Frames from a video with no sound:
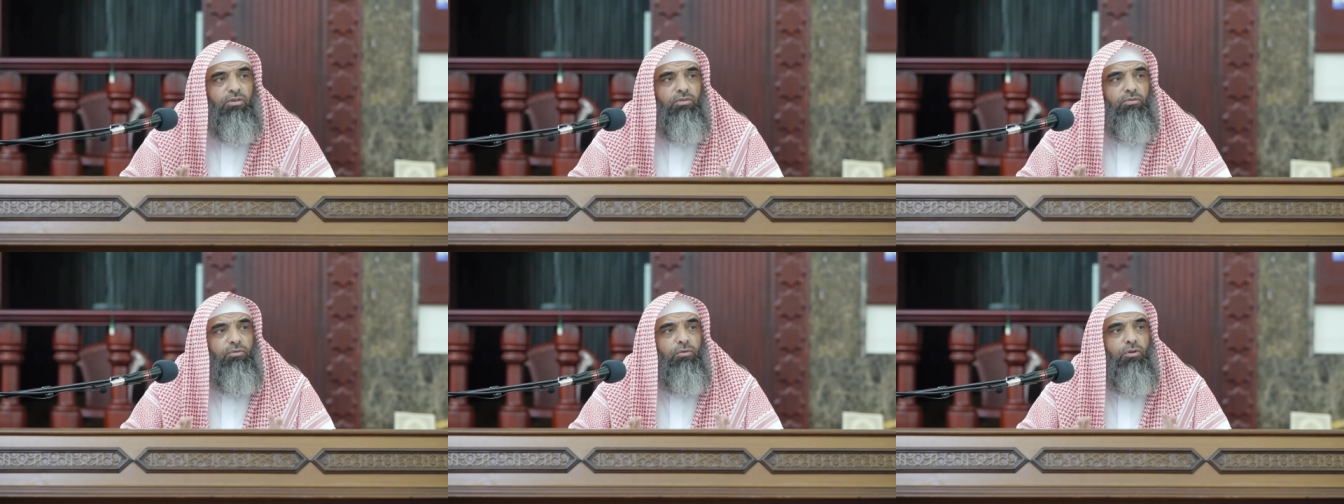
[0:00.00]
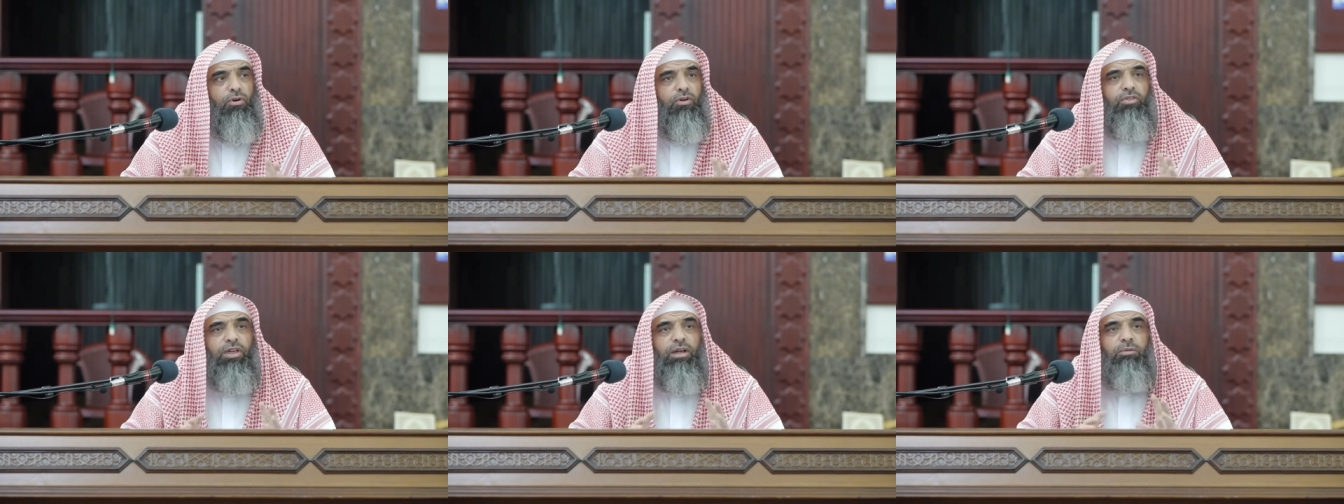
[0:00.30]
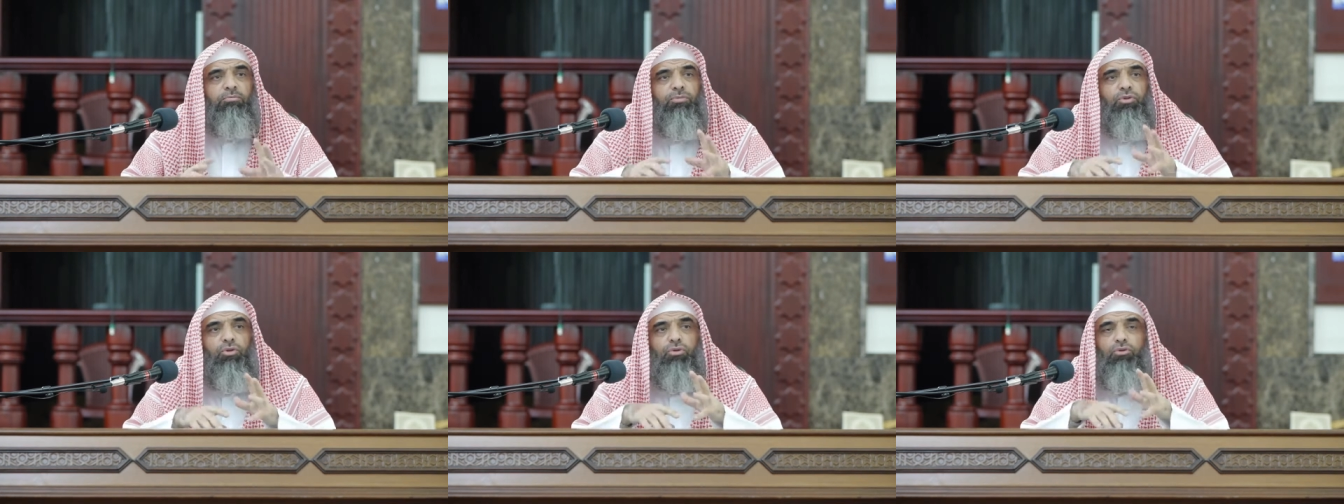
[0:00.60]
for
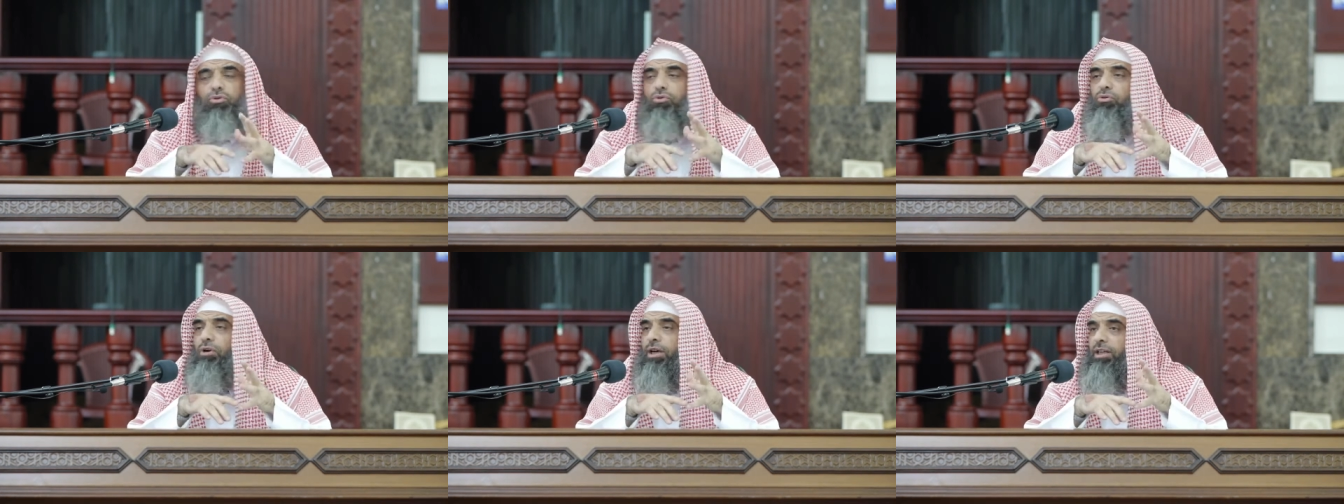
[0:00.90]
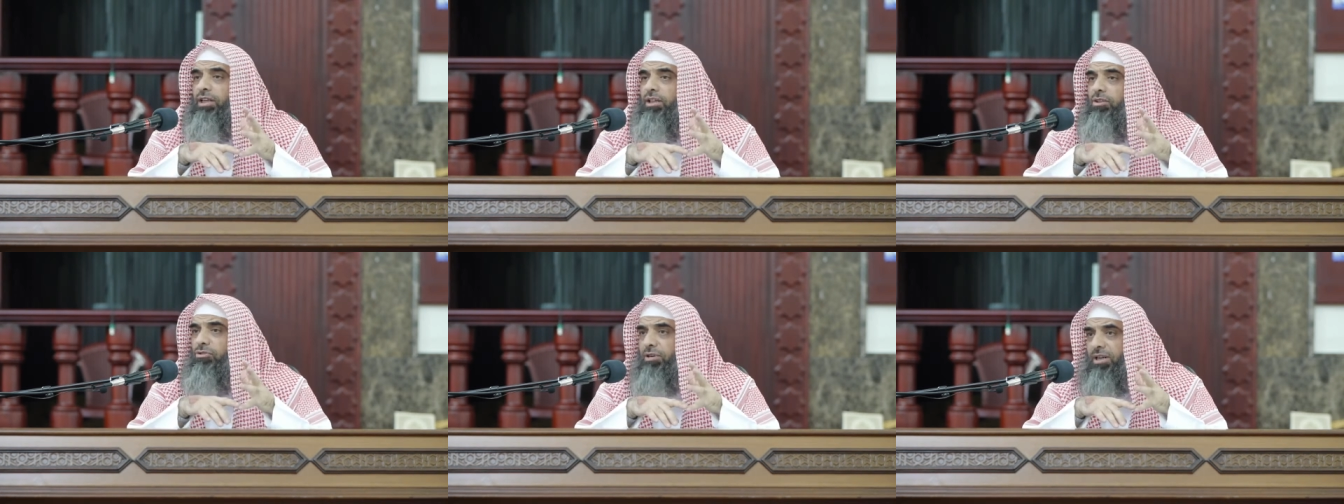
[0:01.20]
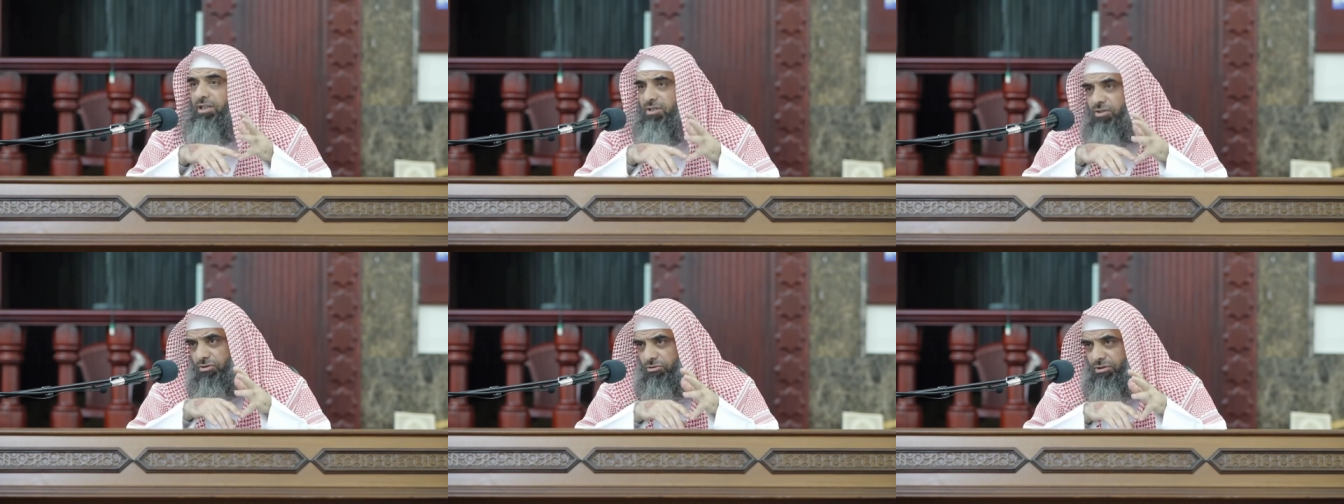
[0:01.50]
them to do any
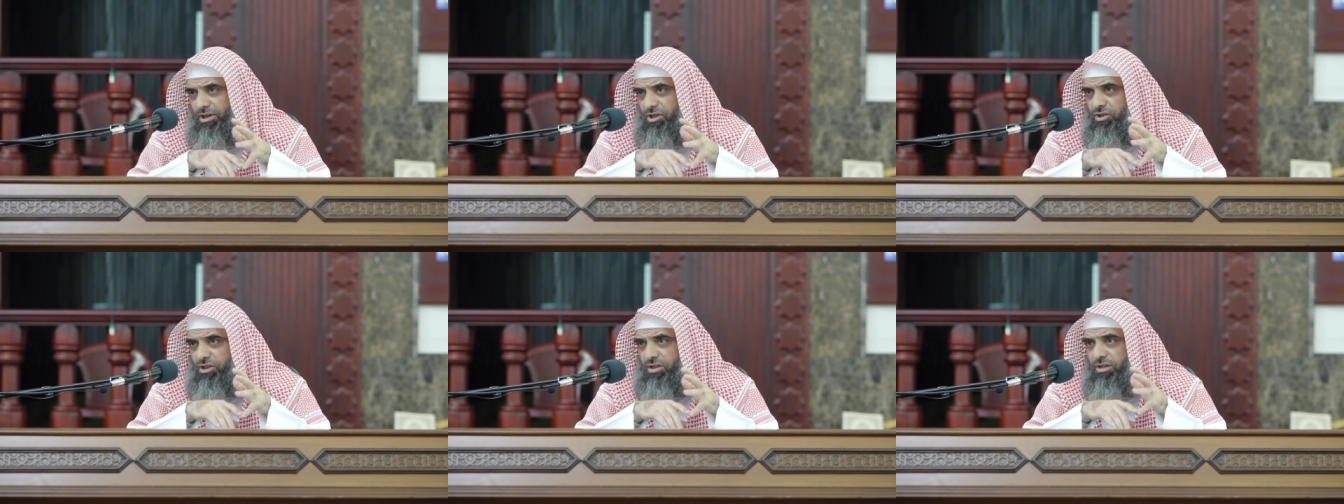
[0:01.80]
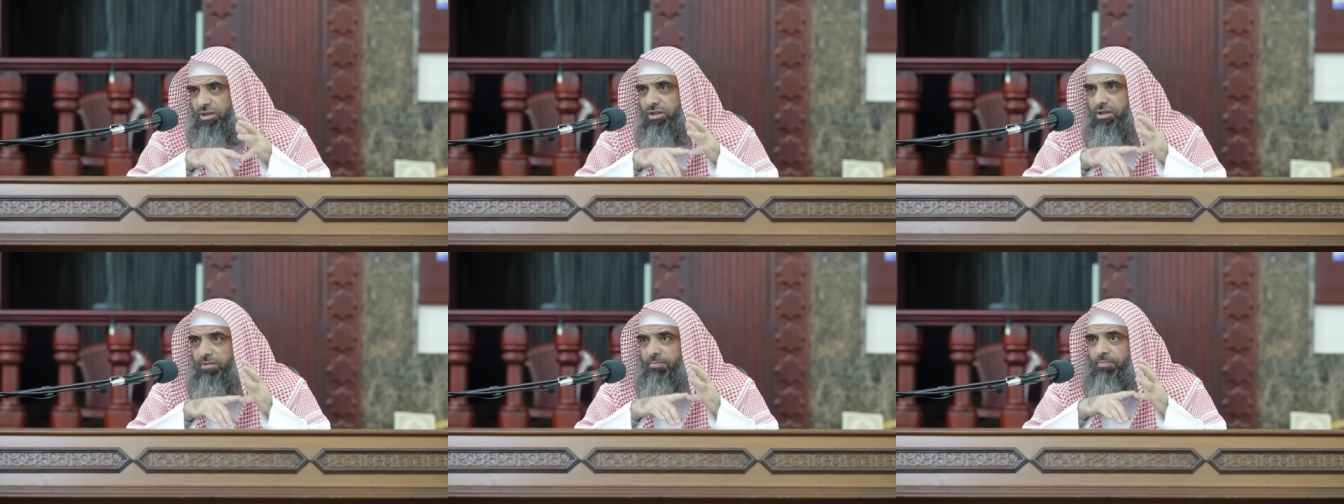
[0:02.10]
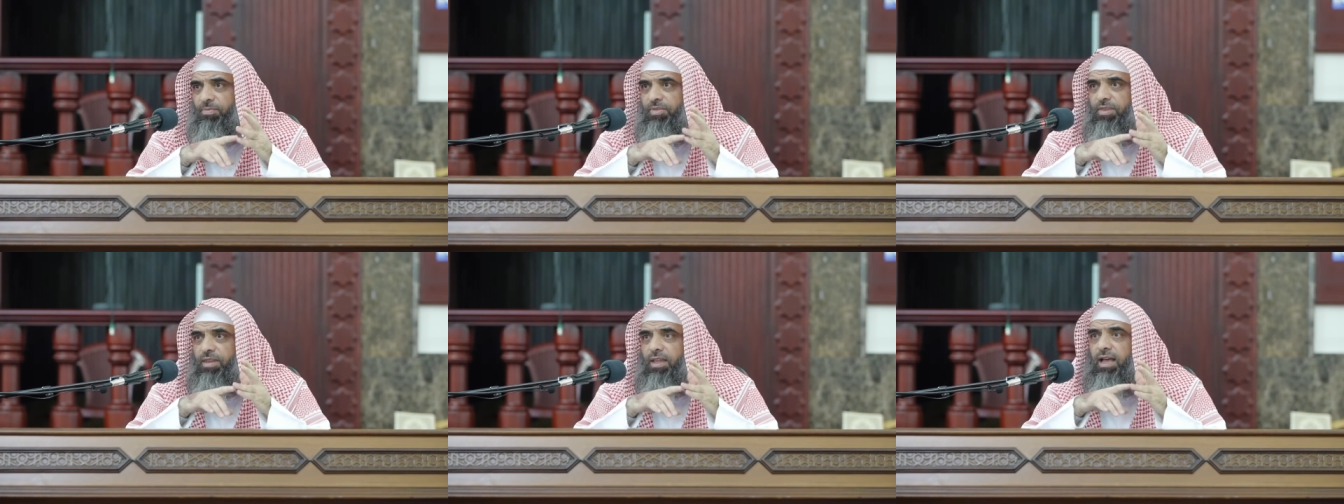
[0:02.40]
transgression,
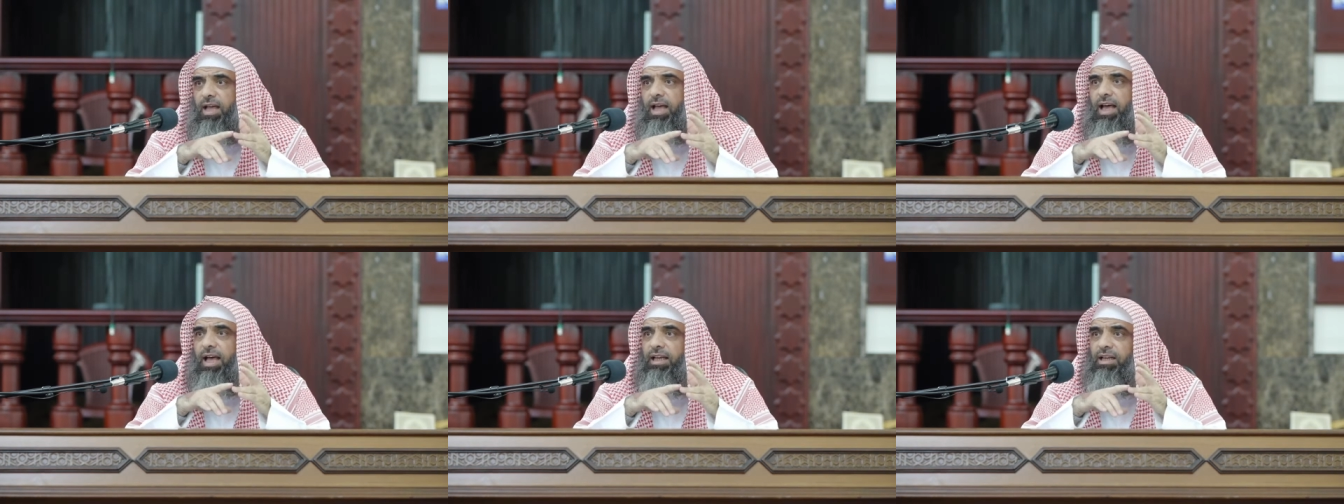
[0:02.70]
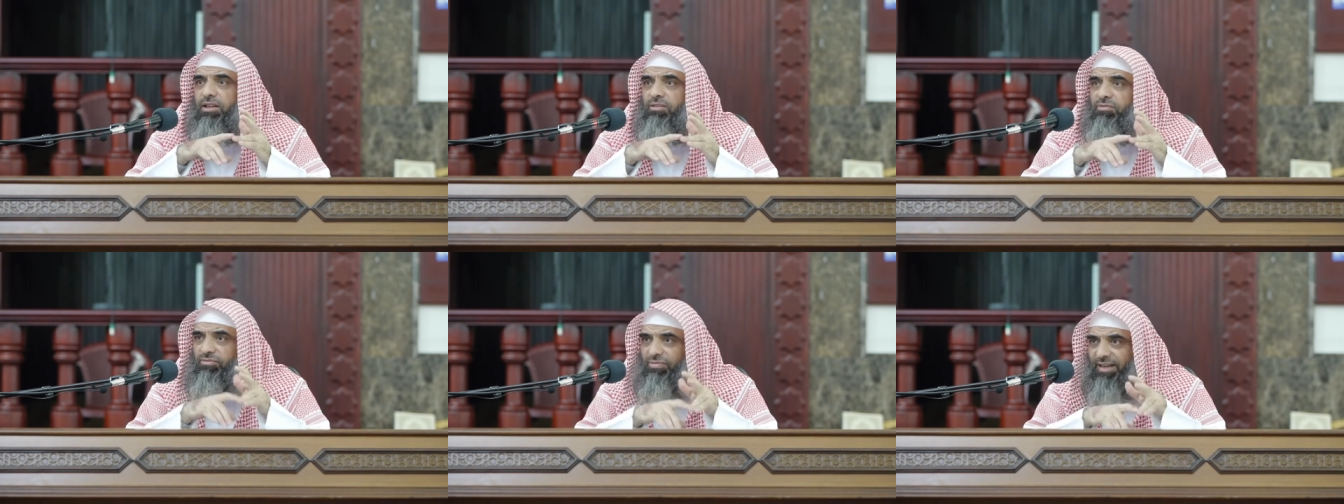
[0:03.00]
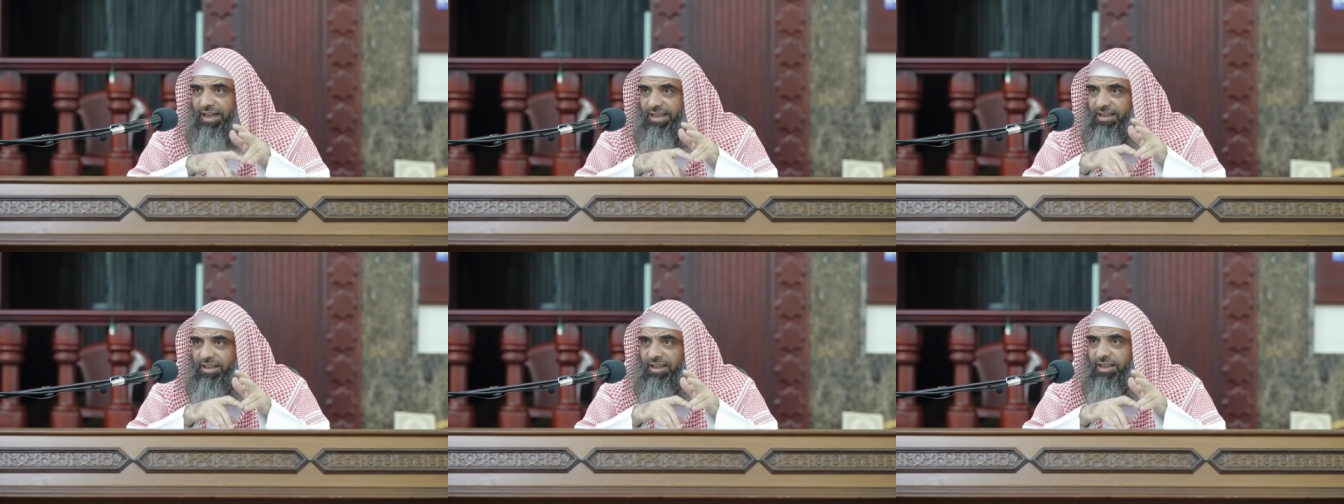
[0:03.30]
any
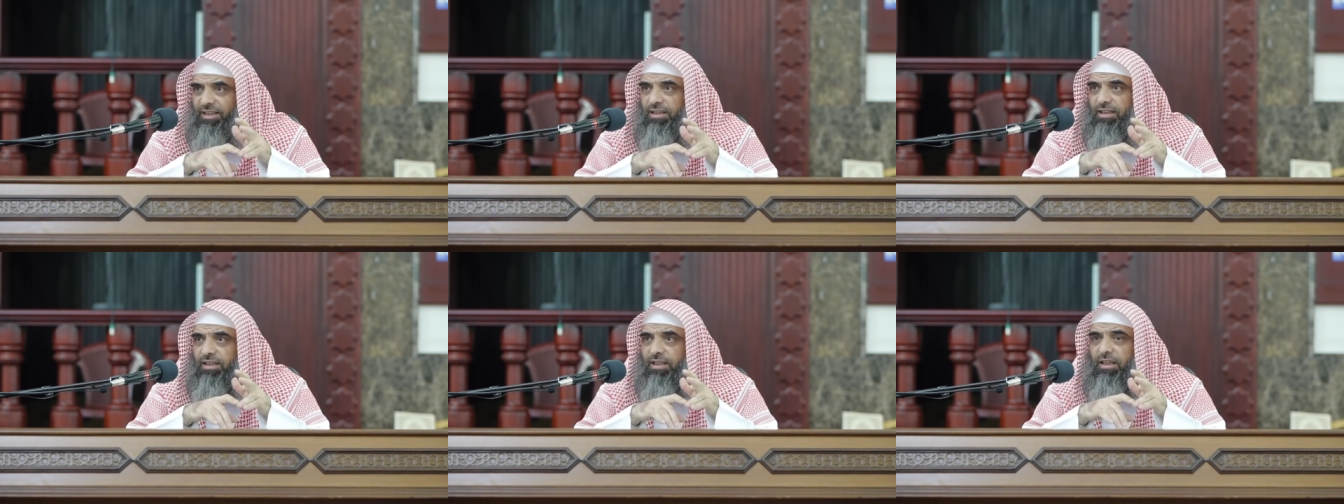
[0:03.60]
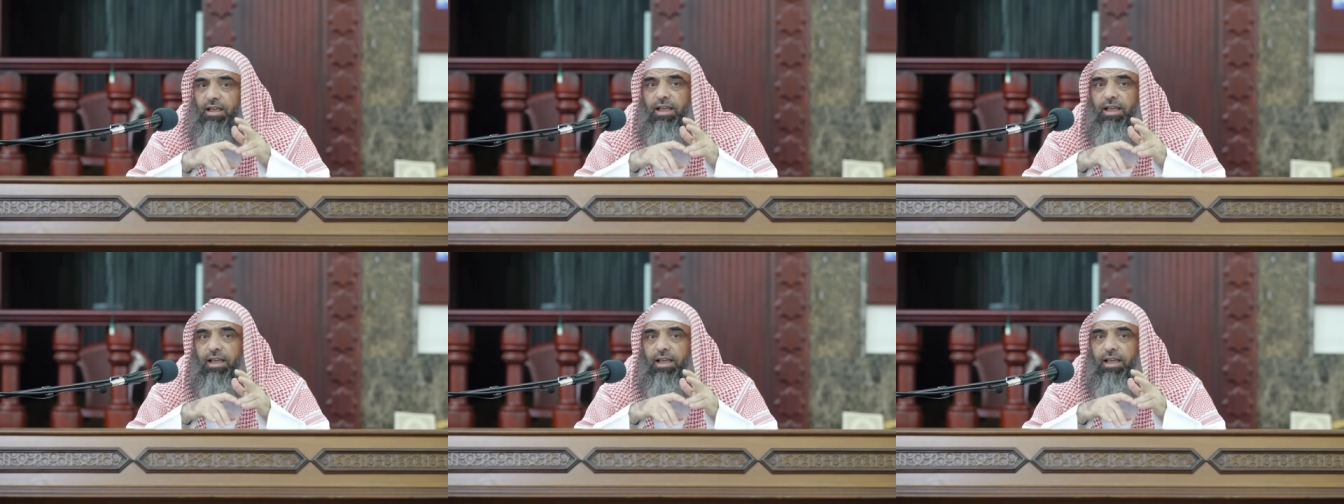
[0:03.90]
fighting,